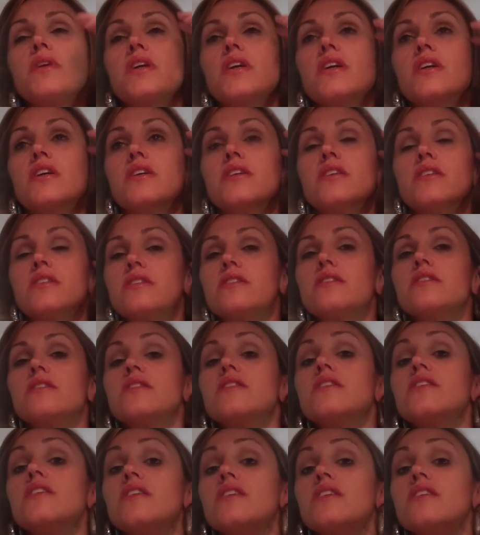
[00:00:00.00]
because
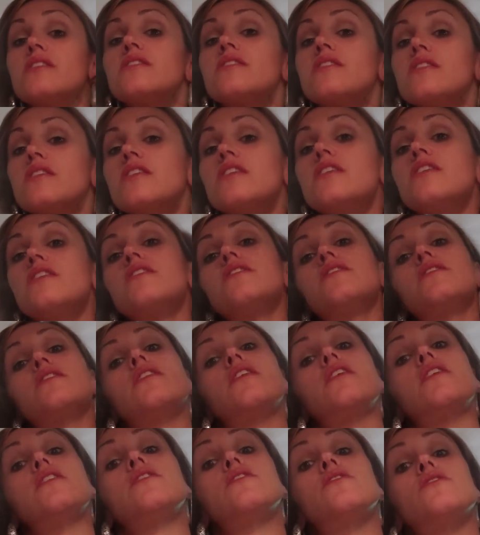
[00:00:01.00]
this is
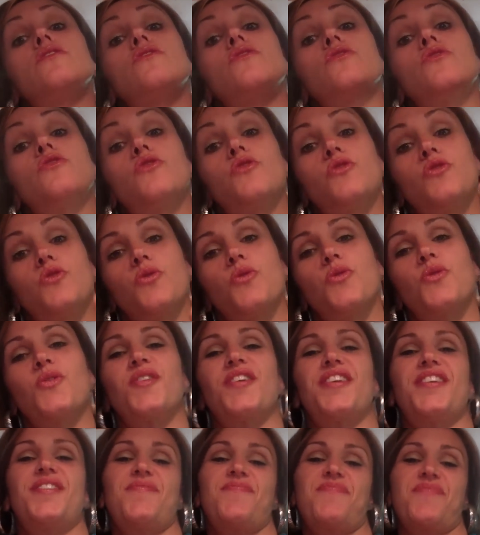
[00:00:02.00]
a
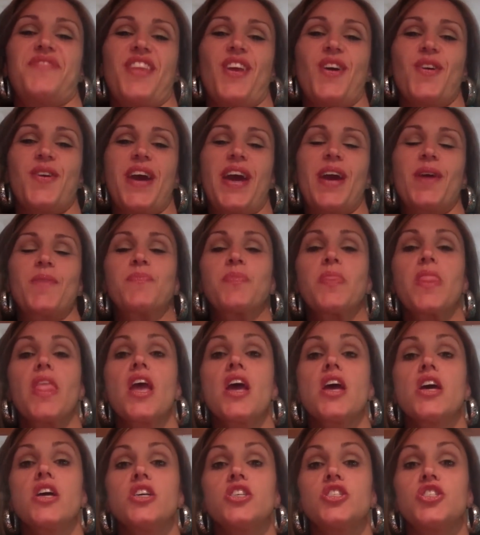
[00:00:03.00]
story. Okay,
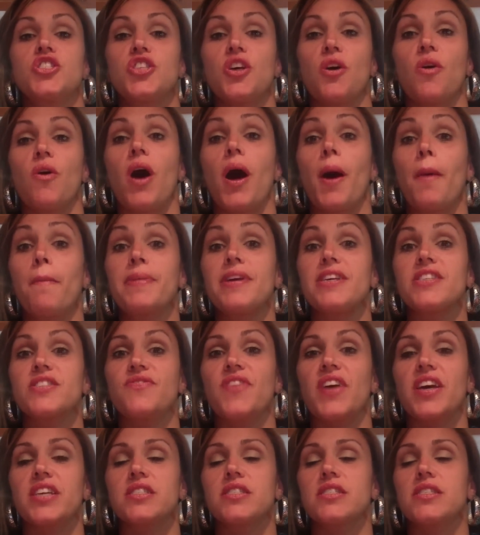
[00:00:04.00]
so I'll be as
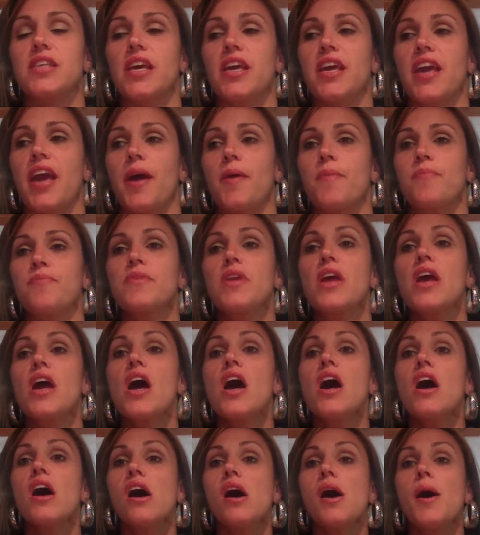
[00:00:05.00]
fast as I can.
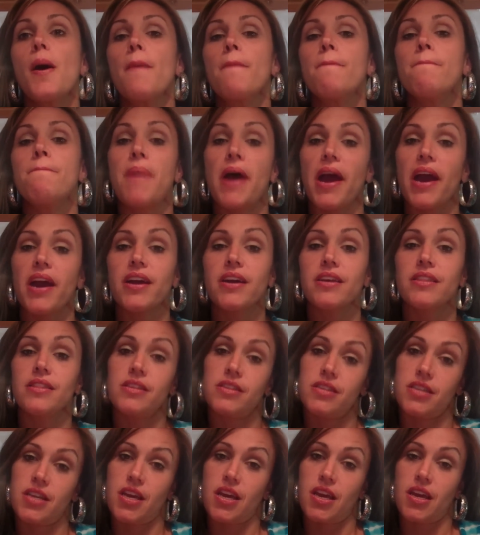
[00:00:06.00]
Back in
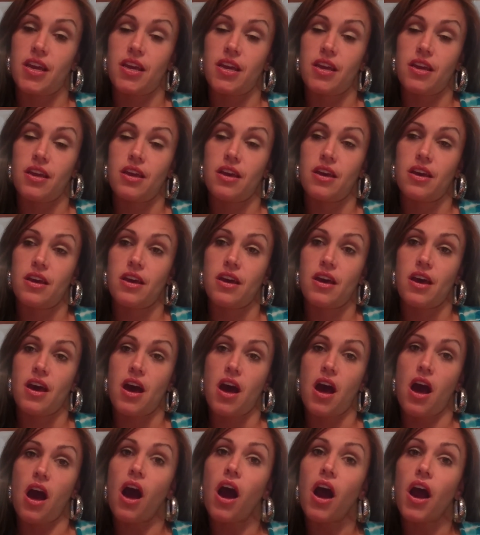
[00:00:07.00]
the day,
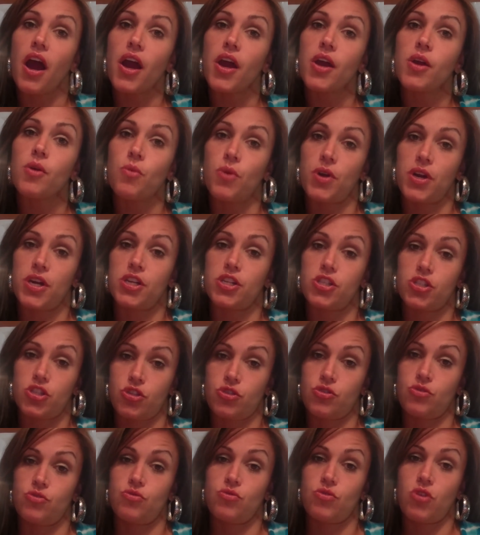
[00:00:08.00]
I went
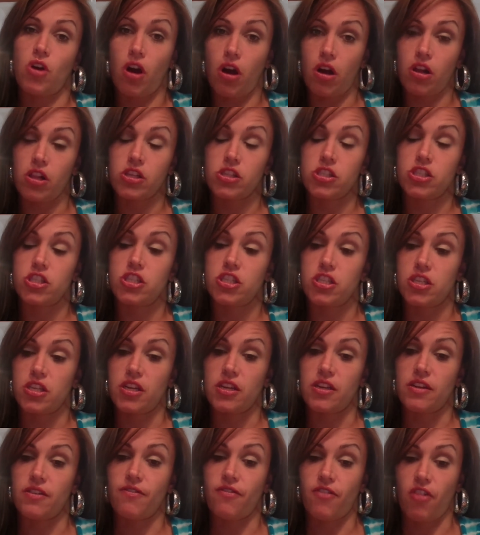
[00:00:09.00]
to college
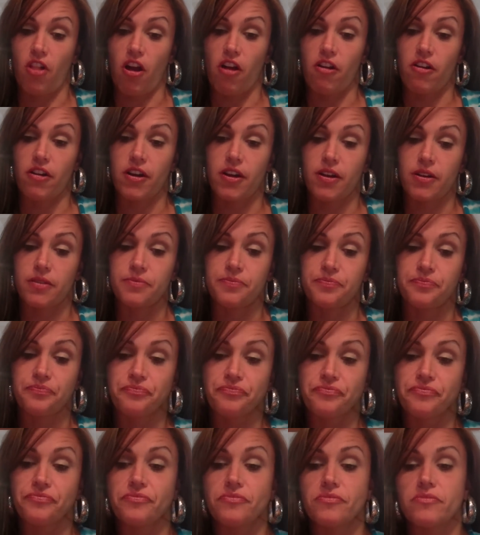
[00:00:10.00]
in Florida.
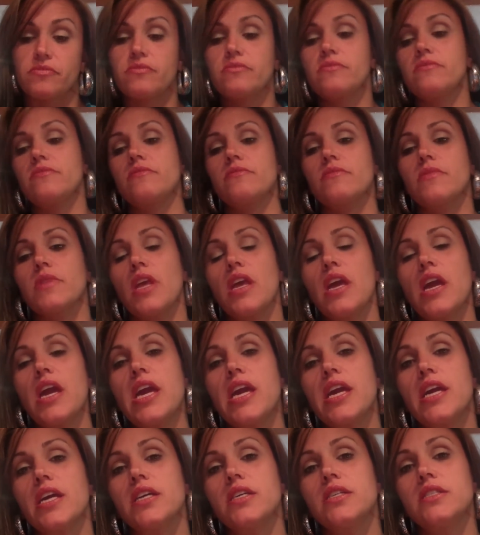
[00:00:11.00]

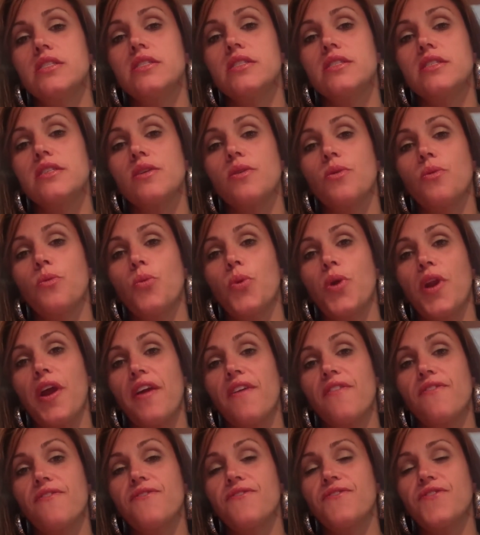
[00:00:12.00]
And when
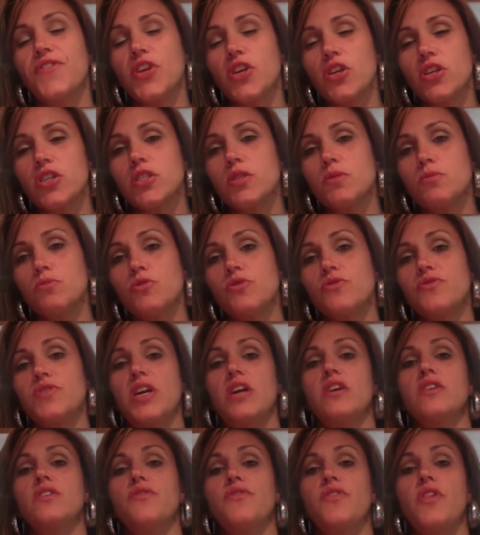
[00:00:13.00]
I first moved
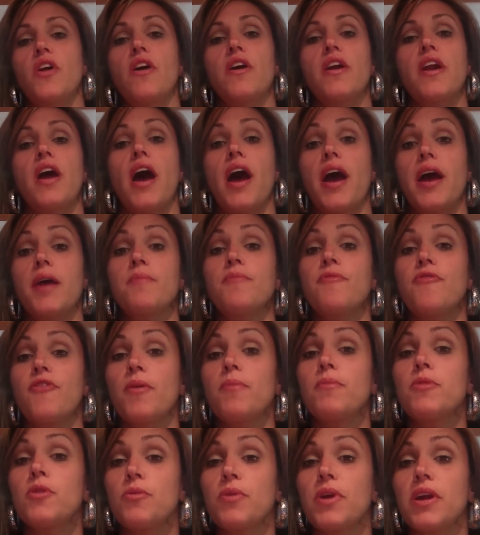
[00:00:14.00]
down to Florida, I'm
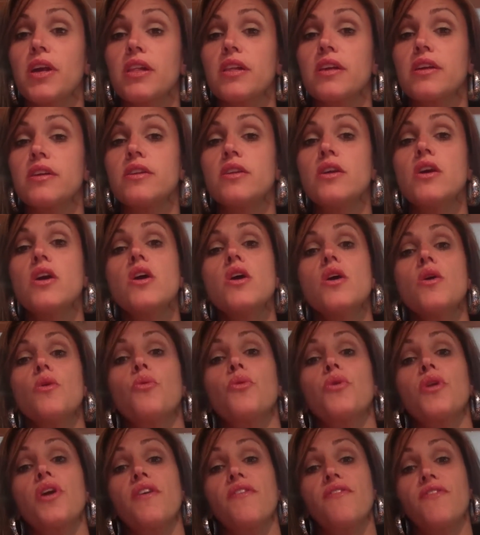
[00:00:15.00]
from New England.
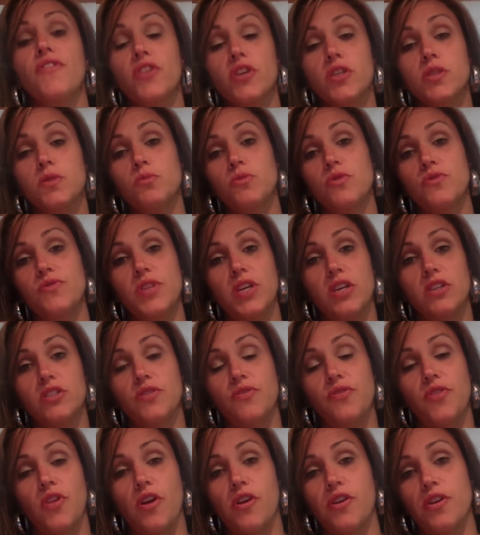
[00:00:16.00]
When I first moved down
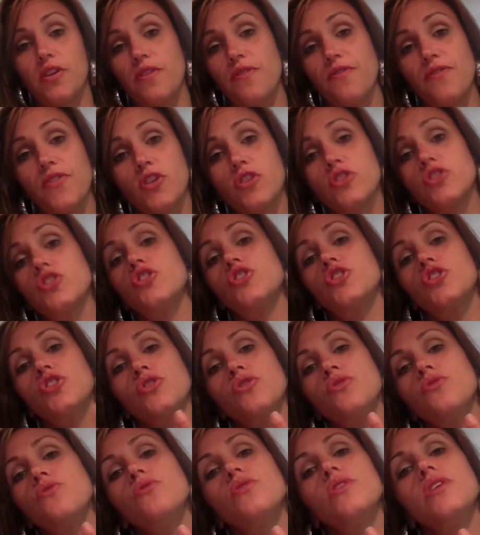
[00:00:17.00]
to Florida, the first
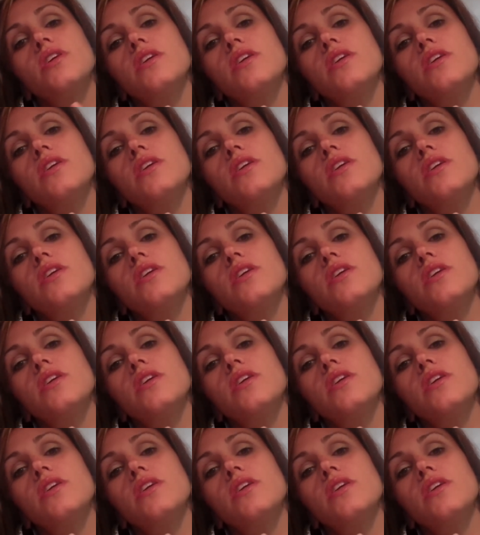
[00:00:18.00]
2